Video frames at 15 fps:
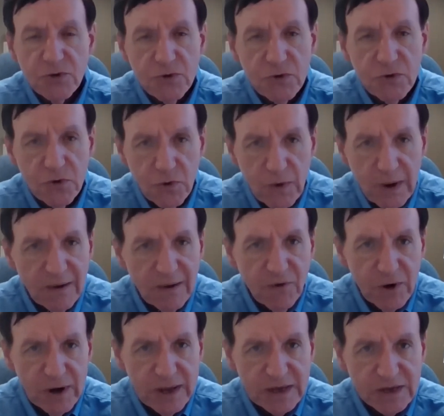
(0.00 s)
chief
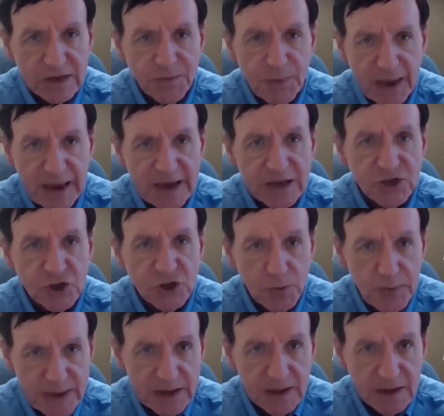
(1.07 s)
financial officer, to
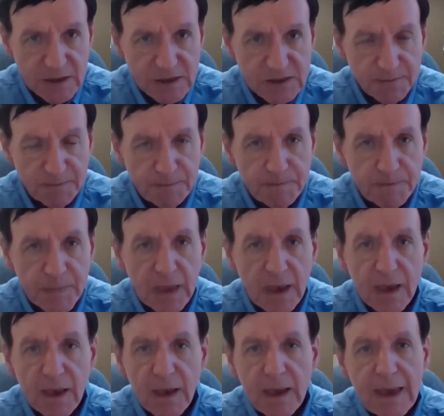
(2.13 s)
whoever it is pays your
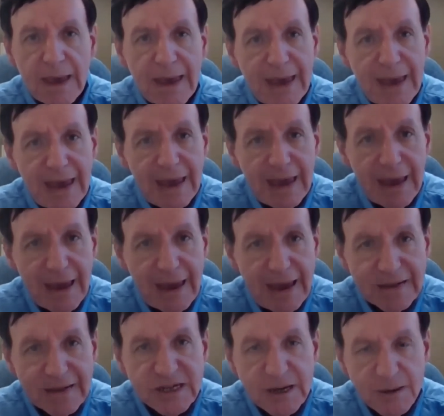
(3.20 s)
bills.
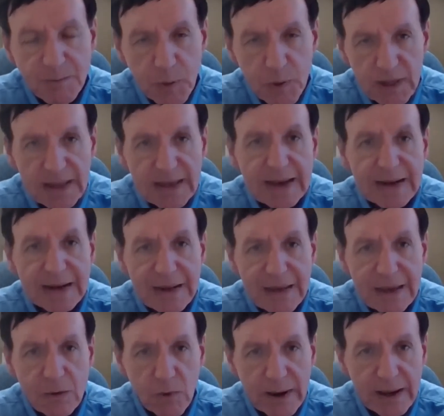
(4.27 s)
It's
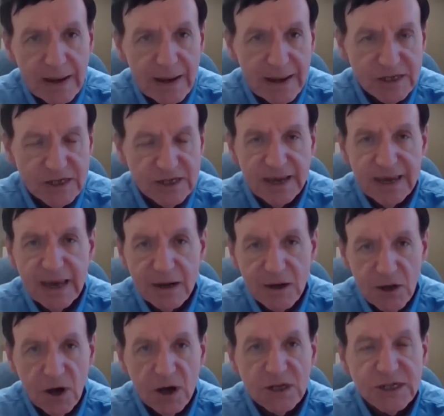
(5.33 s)
completely realistic. It
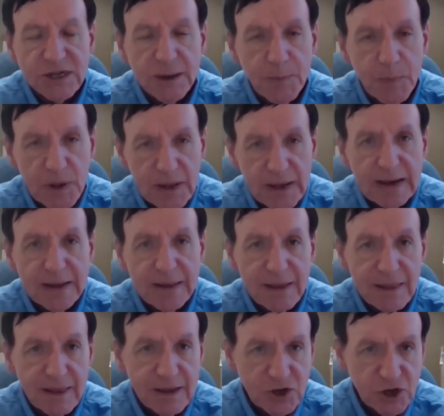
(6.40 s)
looks completely
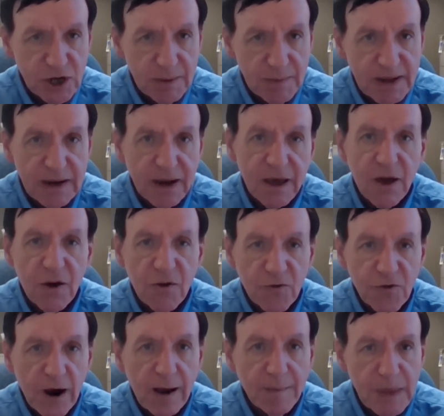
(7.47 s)
legitimate
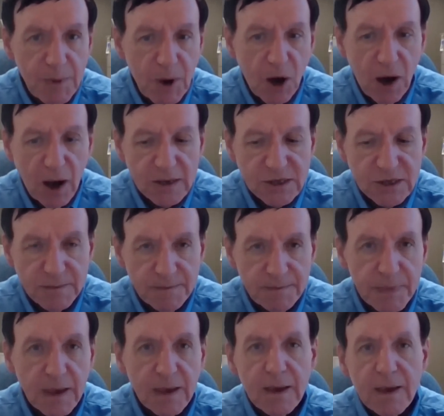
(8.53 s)
from the boss.
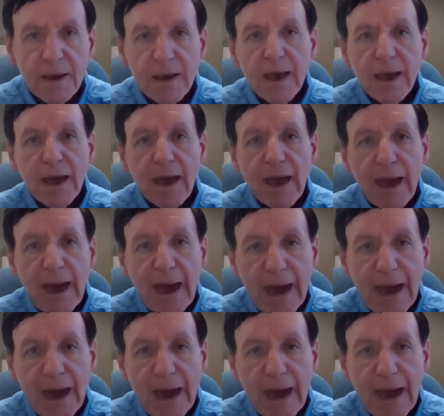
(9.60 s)
And